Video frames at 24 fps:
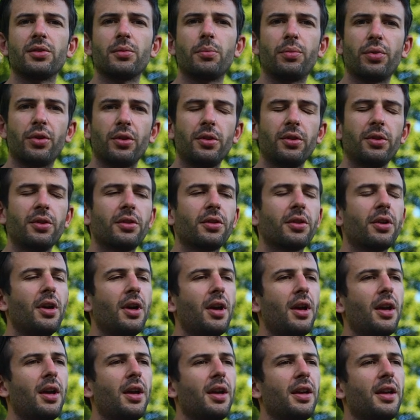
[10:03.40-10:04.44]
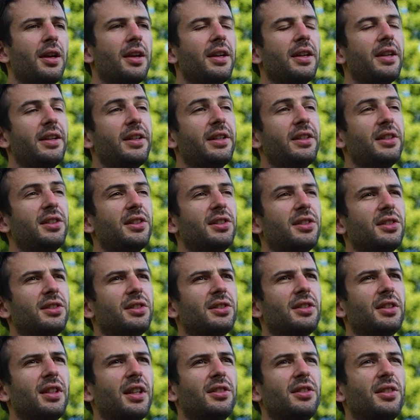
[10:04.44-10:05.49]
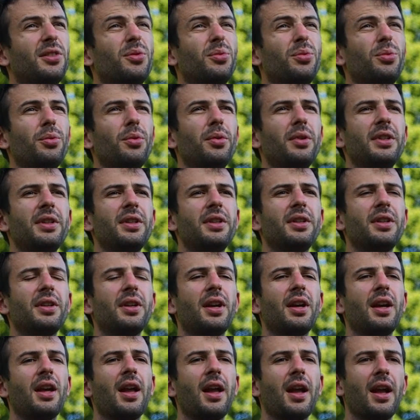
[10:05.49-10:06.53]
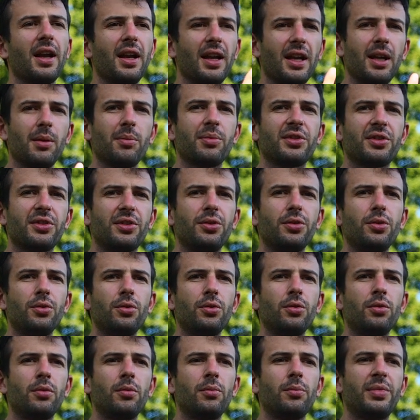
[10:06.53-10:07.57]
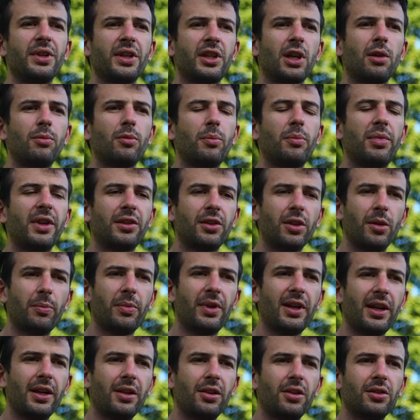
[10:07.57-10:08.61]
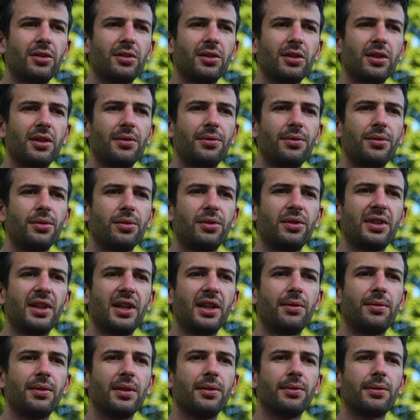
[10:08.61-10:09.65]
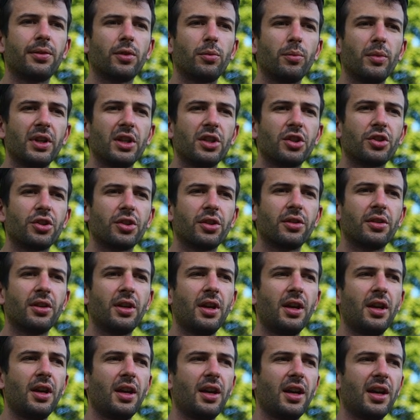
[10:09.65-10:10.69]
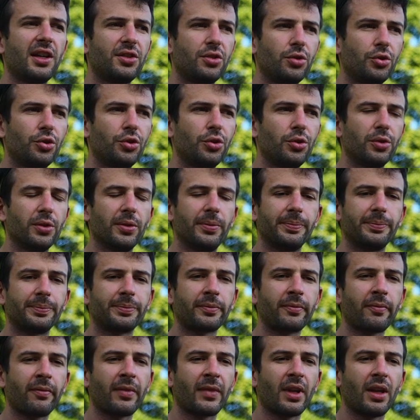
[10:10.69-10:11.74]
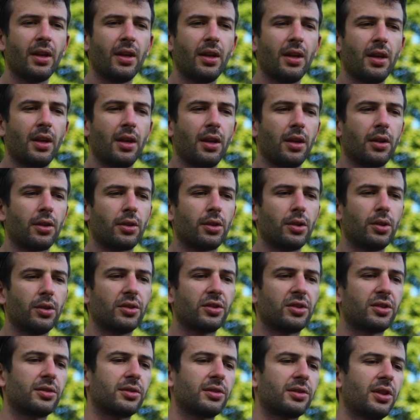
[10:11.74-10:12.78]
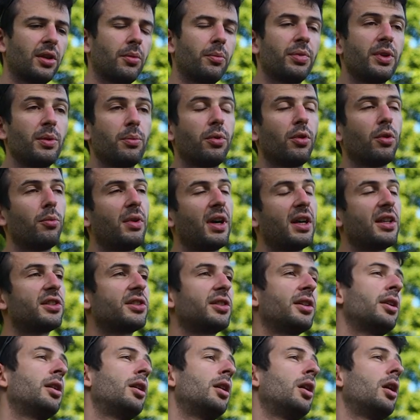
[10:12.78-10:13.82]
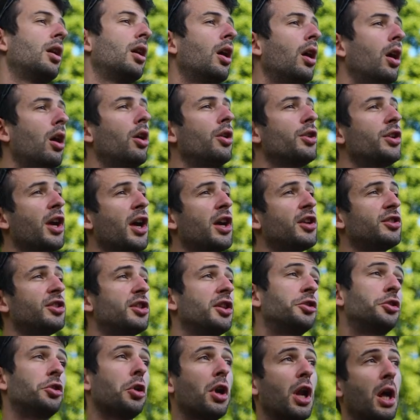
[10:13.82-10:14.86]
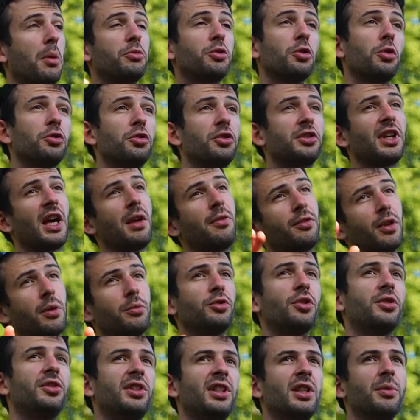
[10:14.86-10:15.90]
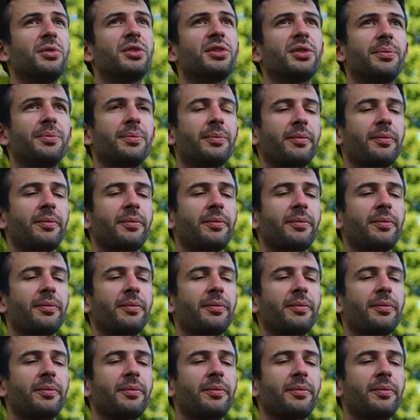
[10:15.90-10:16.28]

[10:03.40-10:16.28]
the punk, is that it really helps you become a better pilot if you take the information as you should. Because some people might say, oh yes, it collapsed all the time from the tips.